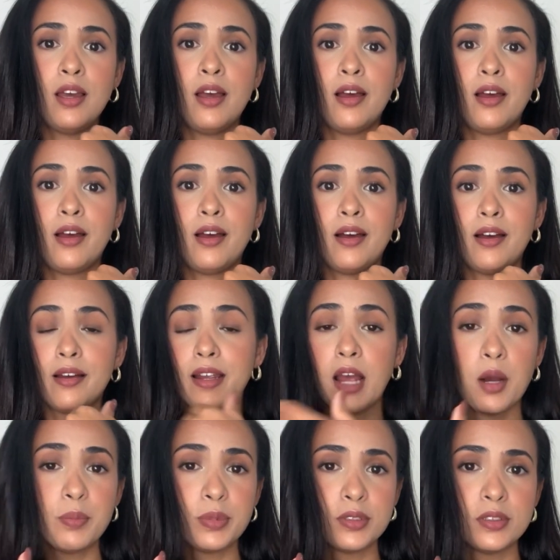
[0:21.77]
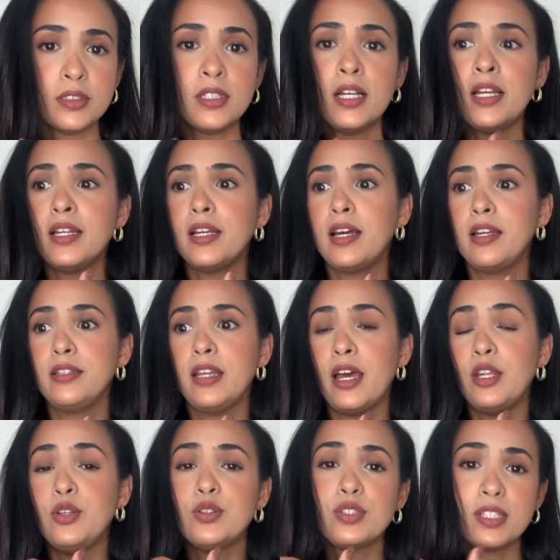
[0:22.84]
a couple
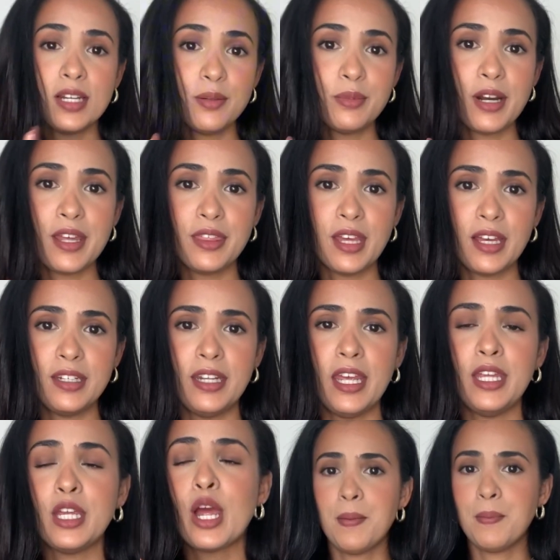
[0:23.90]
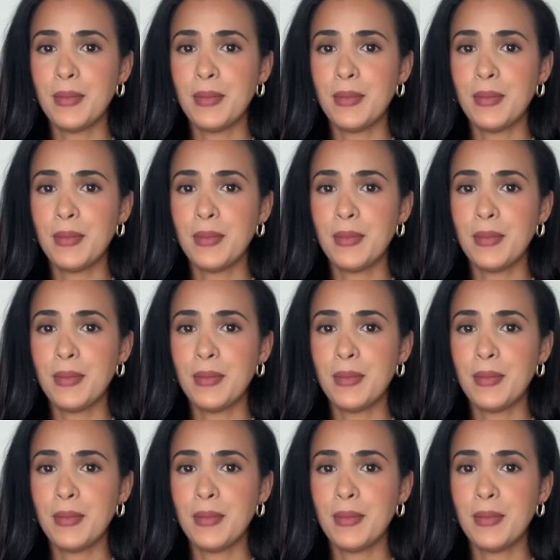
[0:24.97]
that you celebrate that day.